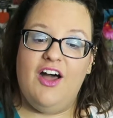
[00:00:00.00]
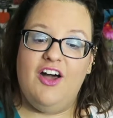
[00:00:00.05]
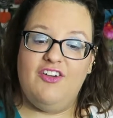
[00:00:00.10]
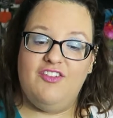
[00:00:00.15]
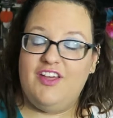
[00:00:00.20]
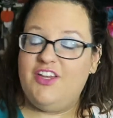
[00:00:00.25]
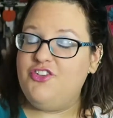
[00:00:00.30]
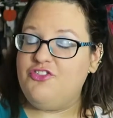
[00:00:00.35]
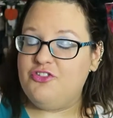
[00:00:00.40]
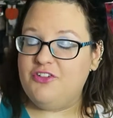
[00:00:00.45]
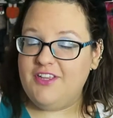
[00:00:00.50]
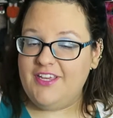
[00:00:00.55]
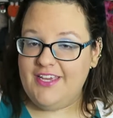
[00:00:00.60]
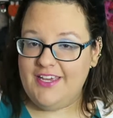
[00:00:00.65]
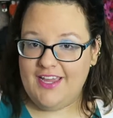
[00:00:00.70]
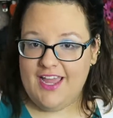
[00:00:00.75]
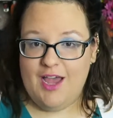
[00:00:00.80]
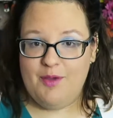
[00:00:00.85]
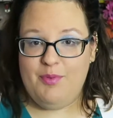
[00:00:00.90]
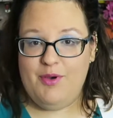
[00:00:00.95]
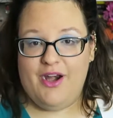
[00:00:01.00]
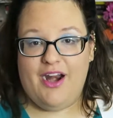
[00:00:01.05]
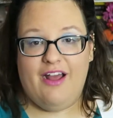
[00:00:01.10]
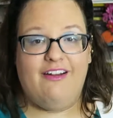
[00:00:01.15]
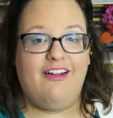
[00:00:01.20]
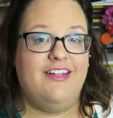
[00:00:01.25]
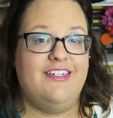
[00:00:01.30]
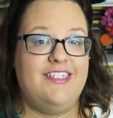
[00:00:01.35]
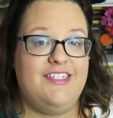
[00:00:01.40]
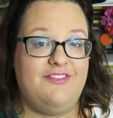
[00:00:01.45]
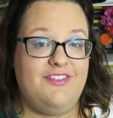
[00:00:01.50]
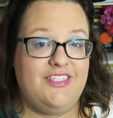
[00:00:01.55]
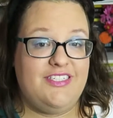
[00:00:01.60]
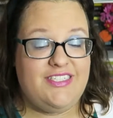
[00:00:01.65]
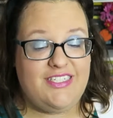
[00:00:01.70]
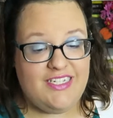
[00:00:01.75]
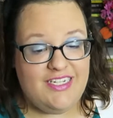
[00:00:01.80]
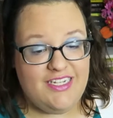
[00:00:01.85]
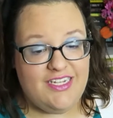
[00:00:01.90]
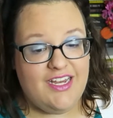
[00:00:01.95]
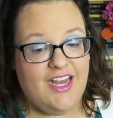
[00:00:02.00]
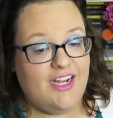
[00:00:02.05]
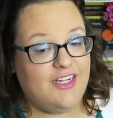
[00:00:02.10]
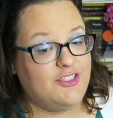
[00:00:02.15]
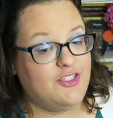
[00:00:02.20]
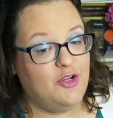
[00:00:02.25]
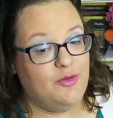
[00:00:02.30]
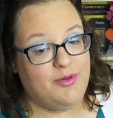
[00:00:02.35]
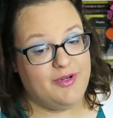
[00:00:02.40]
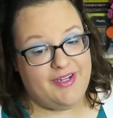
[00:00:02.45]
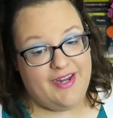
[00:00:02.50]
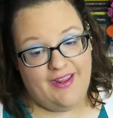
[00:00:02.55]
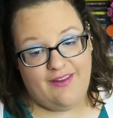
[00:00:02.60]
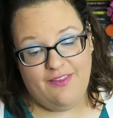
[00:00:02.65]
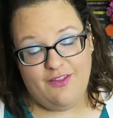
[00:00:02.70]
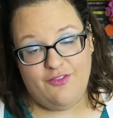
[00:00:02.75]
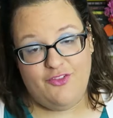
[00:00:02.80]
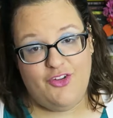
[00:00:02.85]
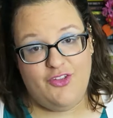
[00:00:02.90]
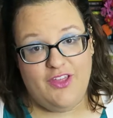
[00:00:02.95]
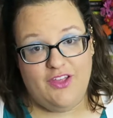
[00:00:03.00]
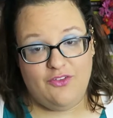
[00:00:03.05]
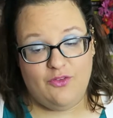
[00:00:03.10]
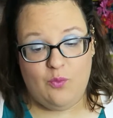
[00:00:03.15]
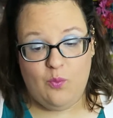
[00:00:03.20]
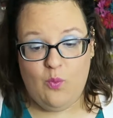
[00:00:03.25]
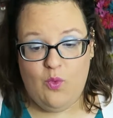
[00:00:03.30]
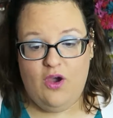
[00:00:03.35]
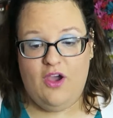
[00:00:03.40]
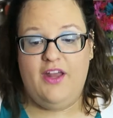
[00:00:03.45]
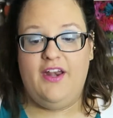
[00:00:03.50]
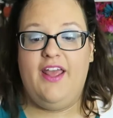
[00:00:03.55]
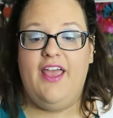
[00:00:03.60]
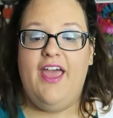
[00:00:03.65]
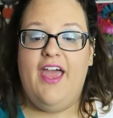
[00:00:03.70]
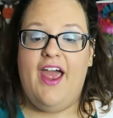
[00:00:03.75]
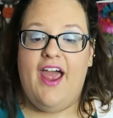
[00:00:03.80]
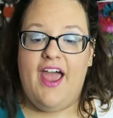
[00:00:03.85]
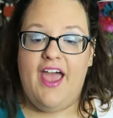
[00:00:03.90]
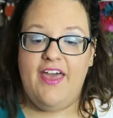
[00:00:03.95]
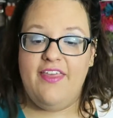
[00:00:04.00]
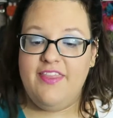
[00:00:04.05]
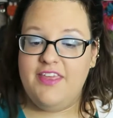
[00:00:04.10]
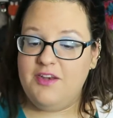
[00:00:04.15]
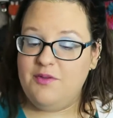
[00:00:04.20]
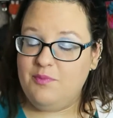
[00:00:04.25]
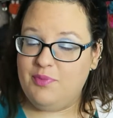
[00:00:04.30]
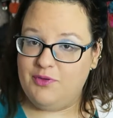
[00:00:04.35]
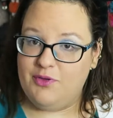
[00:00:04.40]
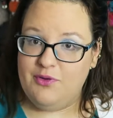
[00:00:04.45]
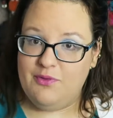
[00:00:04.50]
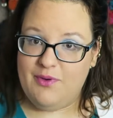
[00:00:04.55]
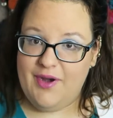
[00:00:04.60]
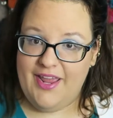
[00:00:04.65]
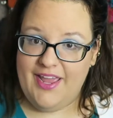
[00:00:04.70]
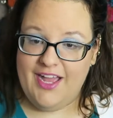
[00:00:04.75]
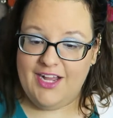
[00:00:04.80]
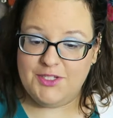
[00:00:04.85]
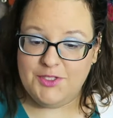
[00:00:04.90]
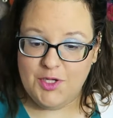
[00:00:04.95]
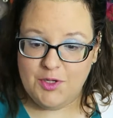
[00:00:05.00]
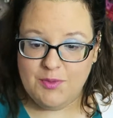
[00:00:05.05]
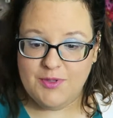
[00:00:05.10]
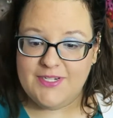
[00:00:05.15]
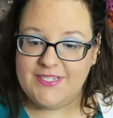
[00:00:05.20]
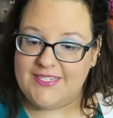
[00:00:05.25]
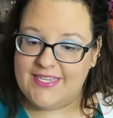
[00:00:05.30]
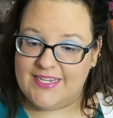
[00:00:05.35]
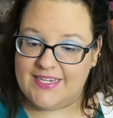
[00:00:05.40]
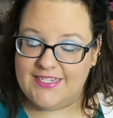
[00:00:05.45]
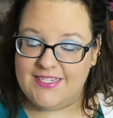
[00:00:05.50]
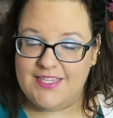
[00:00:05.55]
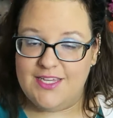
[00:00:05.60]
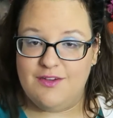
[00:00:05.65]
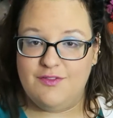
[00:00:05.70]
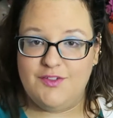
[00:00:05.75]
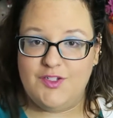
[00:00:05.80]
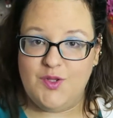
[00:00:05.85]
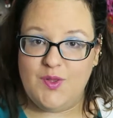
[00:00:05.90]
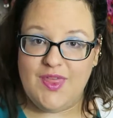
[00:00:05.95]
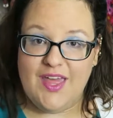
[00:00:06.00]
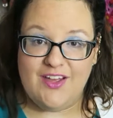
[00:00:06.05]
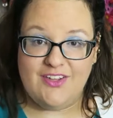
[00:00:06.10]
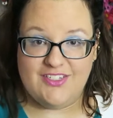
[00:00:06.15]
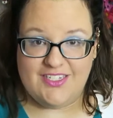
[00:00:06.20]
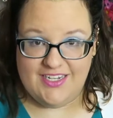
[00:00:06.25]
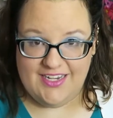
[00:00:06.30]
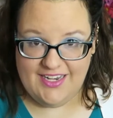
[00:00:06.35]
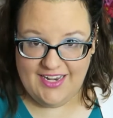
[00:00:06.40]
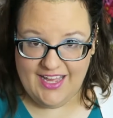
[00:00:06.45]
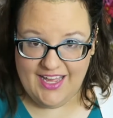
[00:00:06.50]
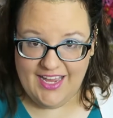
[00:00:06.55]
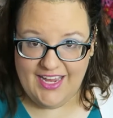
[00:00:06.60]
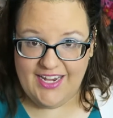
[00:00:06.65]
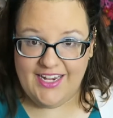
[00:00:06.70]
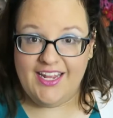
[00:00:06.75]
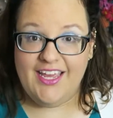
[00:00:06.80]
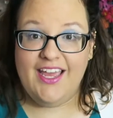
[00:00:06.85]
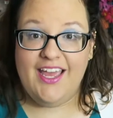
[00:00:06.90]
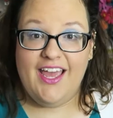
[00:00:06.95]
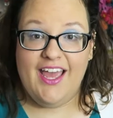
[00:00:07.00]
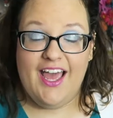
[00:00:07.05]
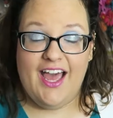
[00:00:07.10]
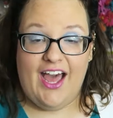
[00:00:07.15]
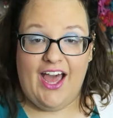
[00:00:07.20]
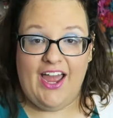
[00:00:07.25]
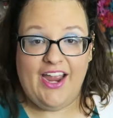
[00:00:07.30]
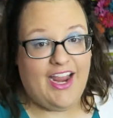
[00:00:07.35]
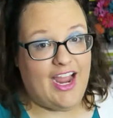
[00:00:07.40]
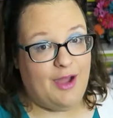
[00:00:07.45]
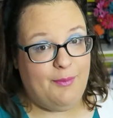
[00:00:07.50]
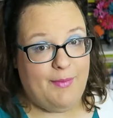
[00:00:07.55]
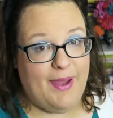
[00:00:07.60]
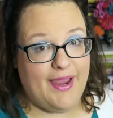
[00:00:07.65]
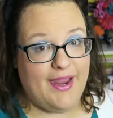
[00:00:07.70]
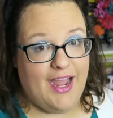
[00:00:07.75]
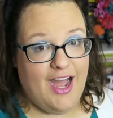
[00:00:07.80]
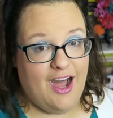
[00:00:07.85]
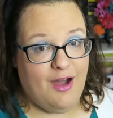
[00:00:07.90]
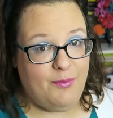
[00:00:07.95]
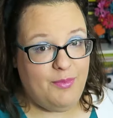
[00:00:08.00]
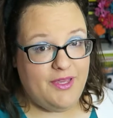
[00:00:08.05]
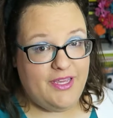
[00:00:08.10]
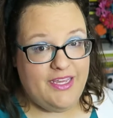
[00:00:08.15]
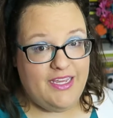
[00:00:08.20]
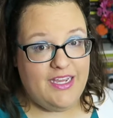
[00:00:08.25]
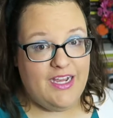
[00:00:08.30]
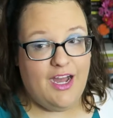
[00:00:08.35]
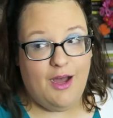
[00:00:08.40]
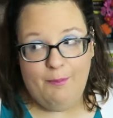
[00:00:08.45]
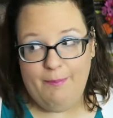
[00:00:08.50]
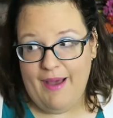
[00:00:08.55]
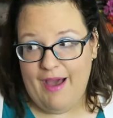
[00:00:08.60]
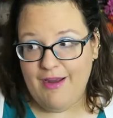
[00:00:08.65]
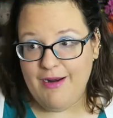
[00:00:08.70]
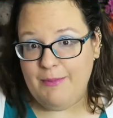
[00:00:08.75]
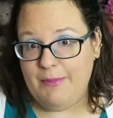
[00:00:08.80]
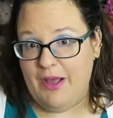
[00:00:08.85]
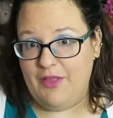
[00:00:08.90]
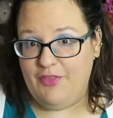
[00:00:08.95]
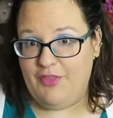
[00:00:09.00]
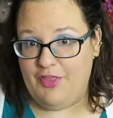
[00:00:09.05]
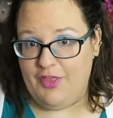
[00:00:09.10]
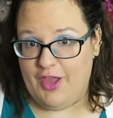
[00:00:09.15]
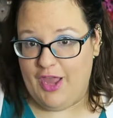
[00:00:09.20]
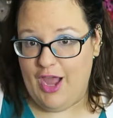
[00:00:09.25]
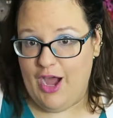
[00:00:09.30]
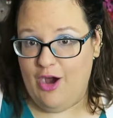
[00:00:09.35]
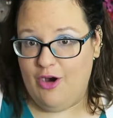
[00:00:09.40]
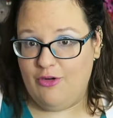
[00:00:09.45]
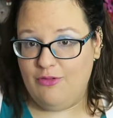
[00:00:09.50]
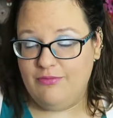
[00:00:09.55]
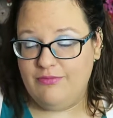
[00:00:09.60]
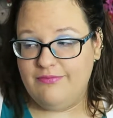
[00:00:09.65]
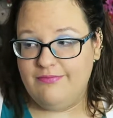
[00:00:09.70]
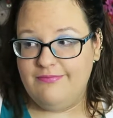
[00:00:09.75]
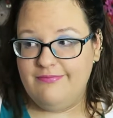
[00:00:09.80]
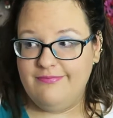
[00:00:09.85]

Eventually it got put out on DVD October 9th of 2001 and then Blu-ray October 6th of 2009. I got my copy about a month ago